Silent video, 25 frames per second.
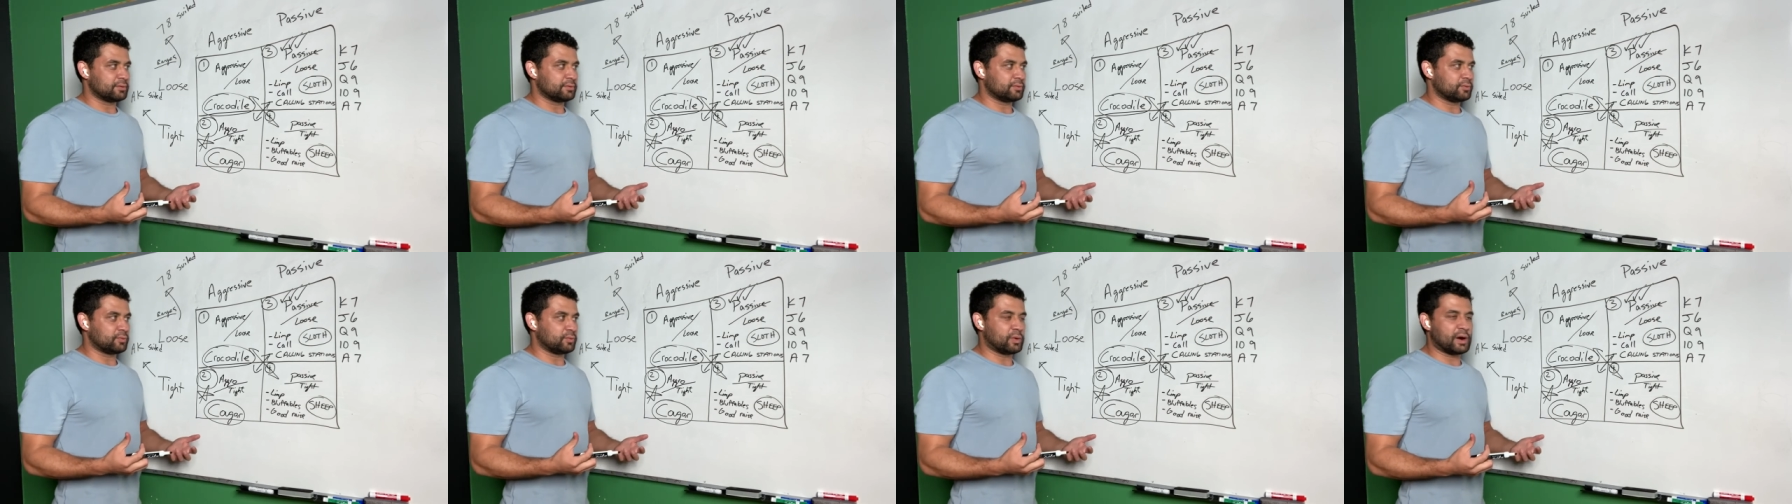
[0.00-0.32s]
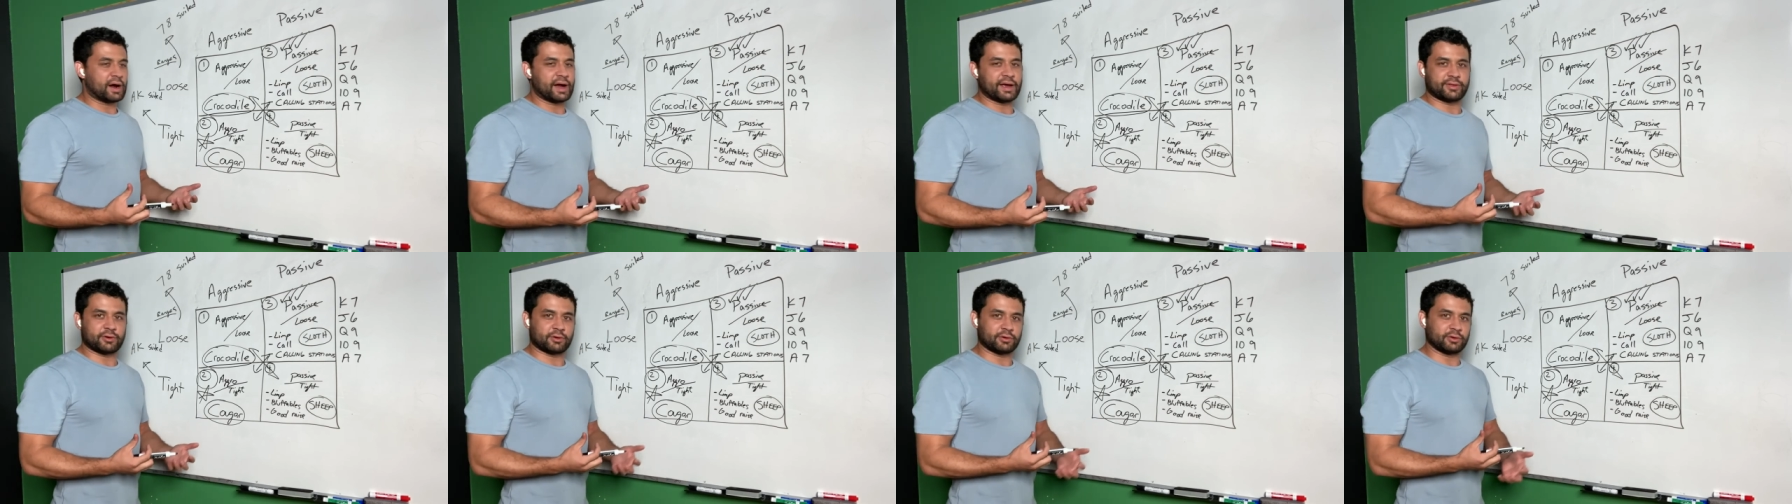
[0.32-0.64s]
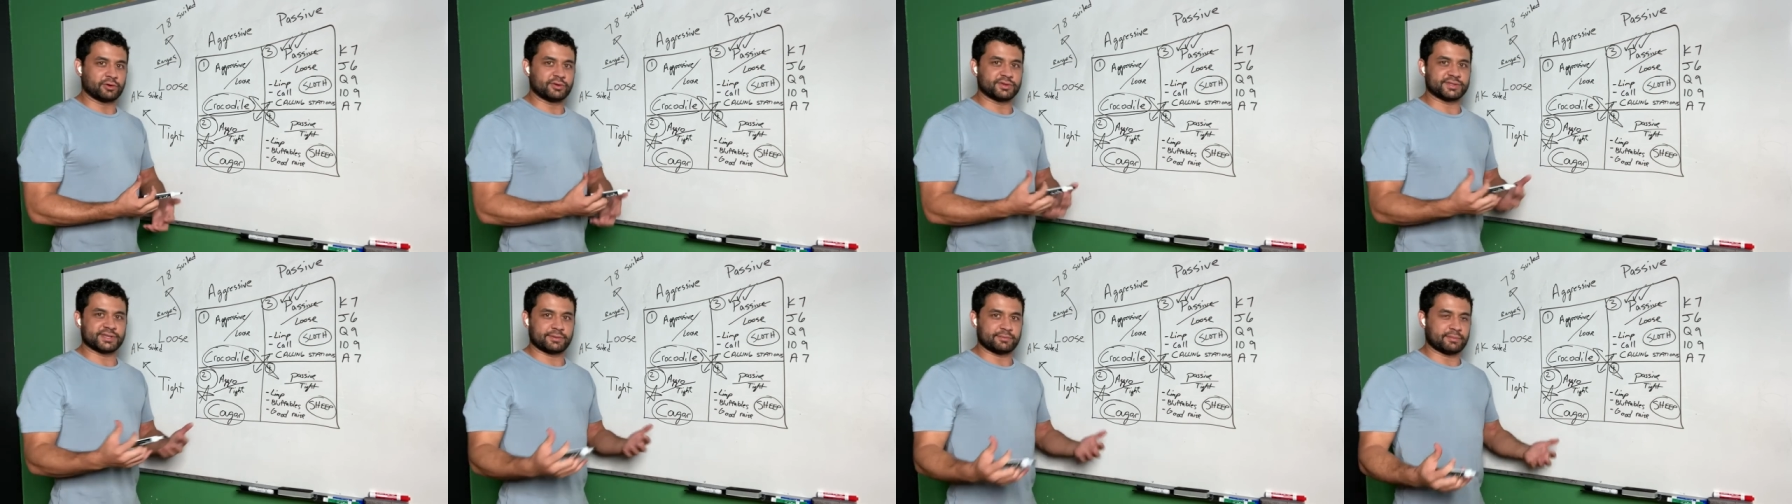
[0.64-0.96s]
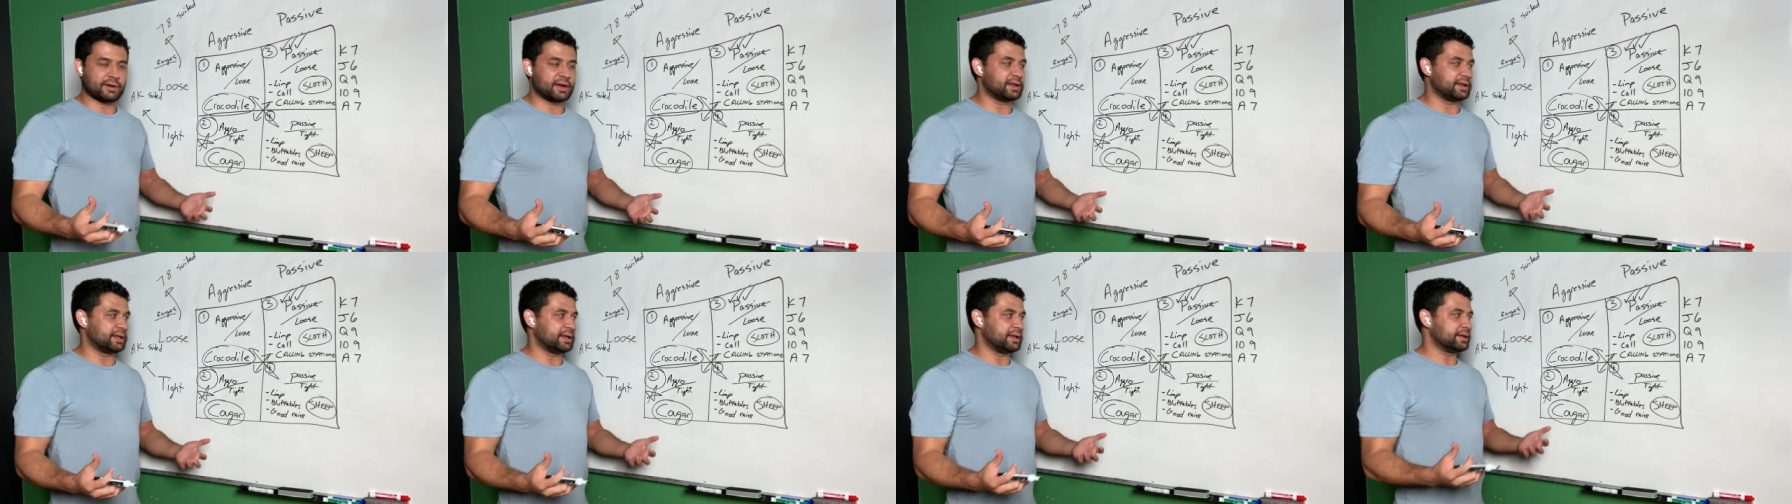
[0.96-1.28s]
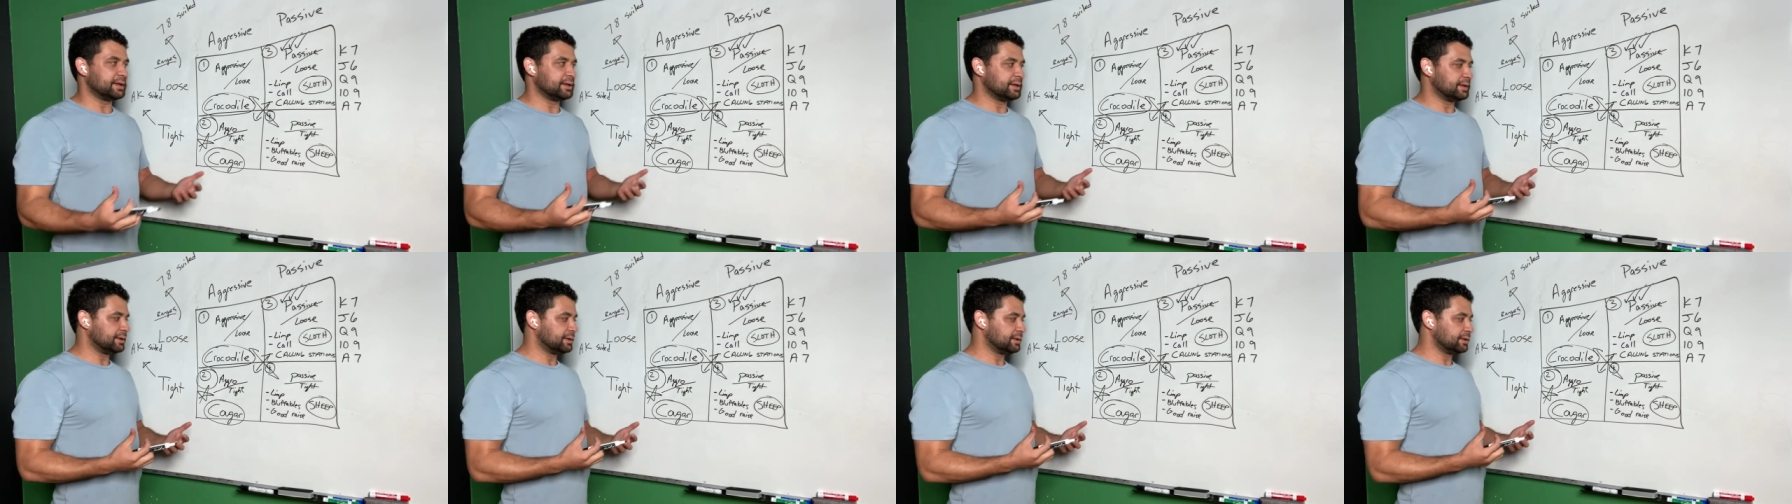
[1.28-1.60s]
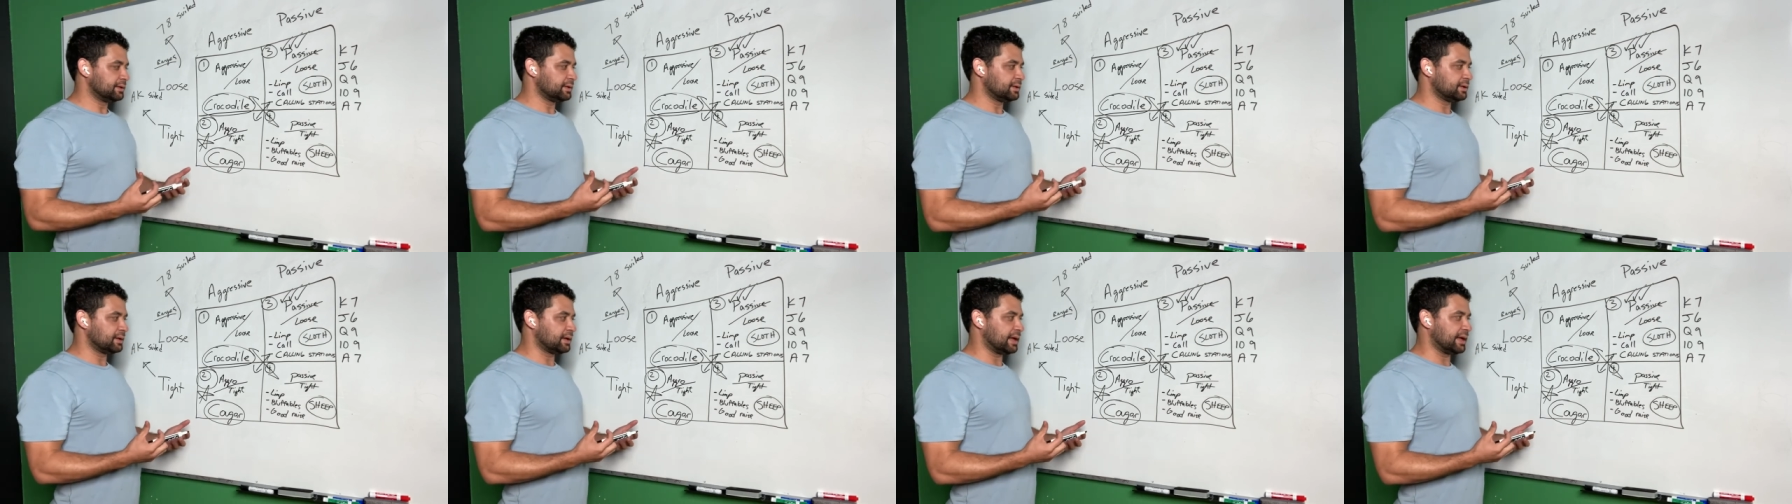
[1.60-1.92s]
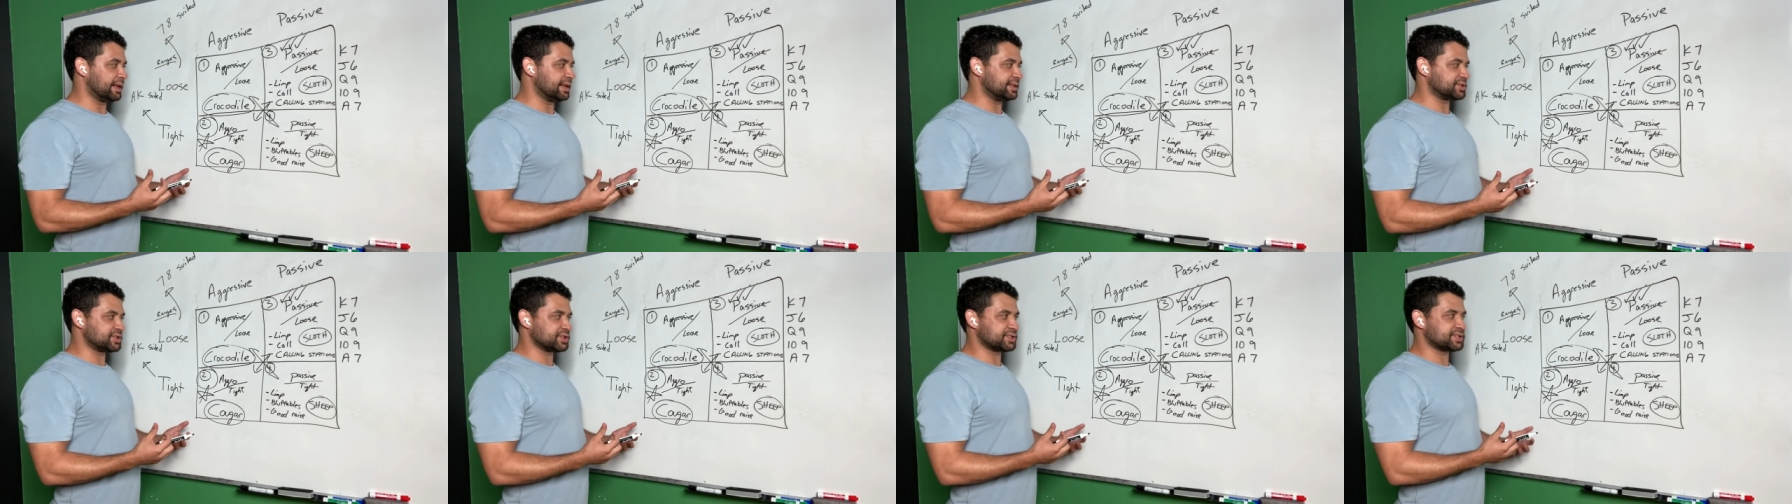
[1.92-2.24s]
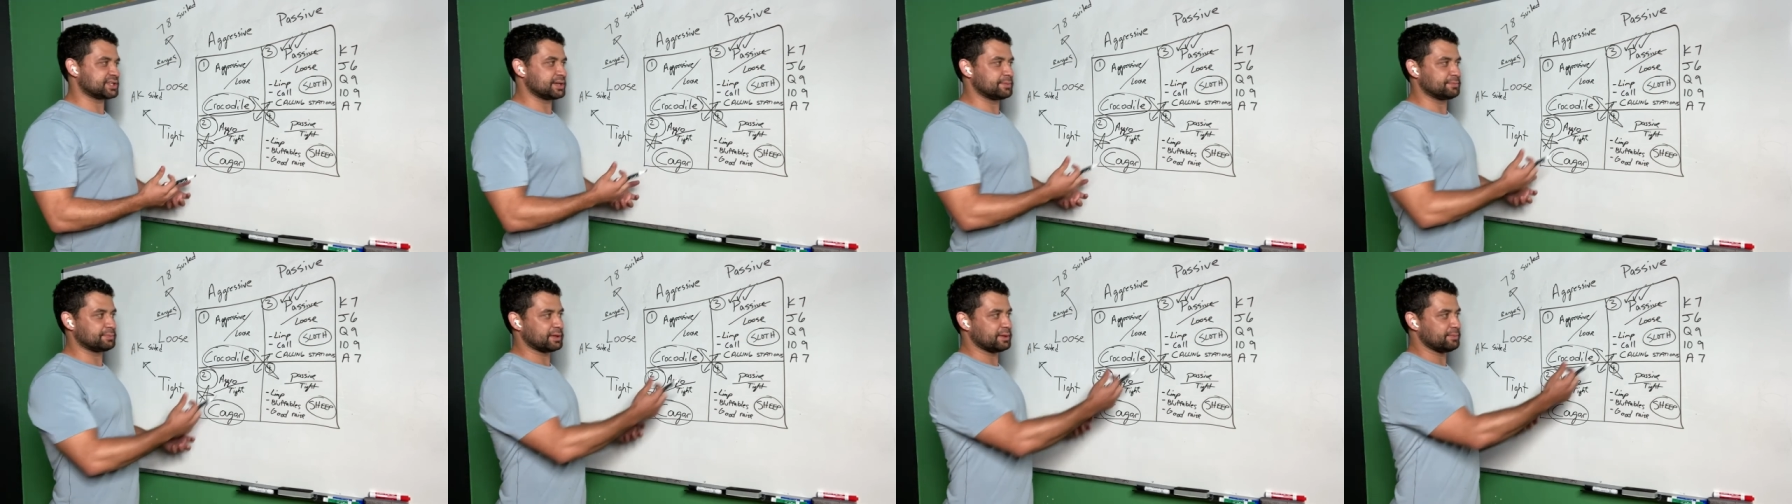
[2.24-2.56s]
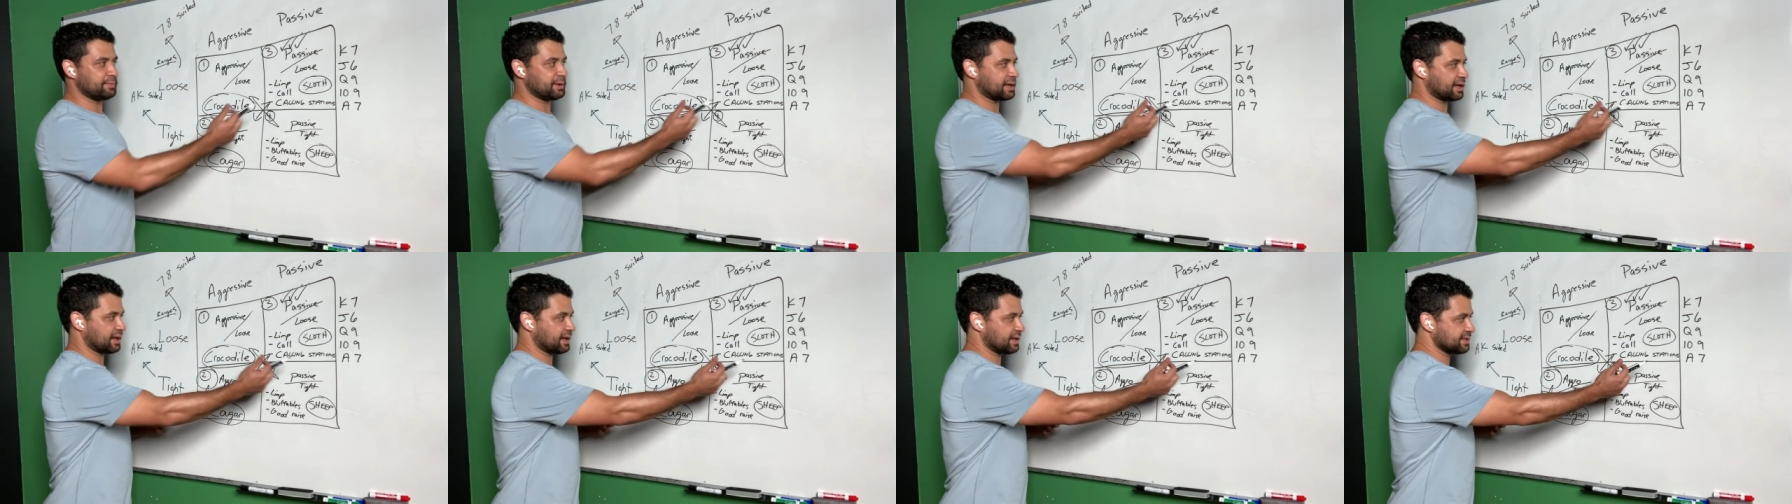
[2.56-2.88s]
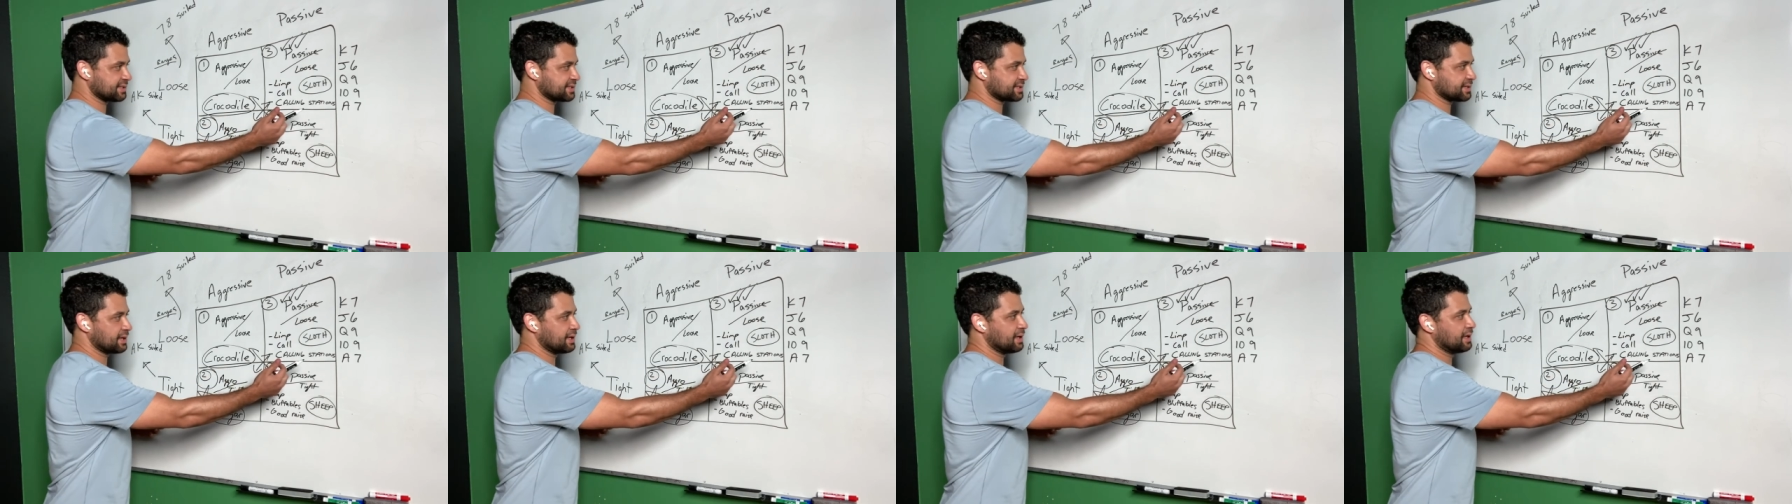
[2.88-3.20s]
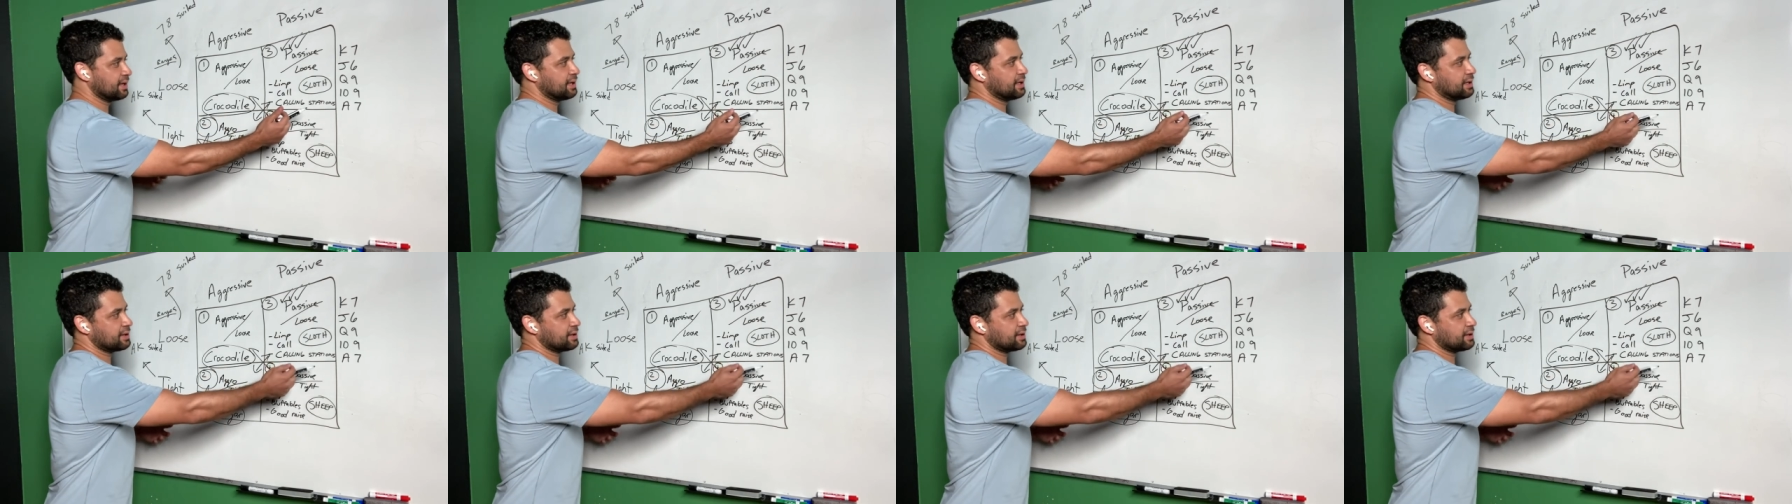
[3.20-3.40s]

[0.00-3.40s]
why they're losing money, and it's just simply because